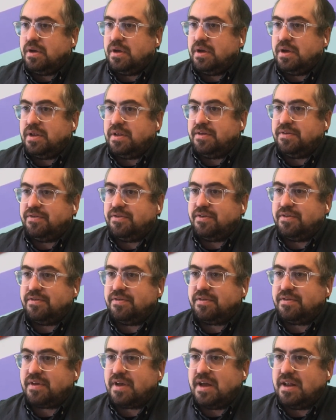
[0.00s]
it is
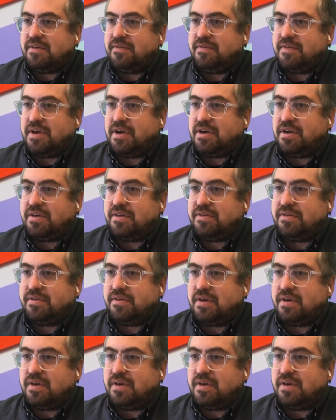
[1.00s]
just kind of very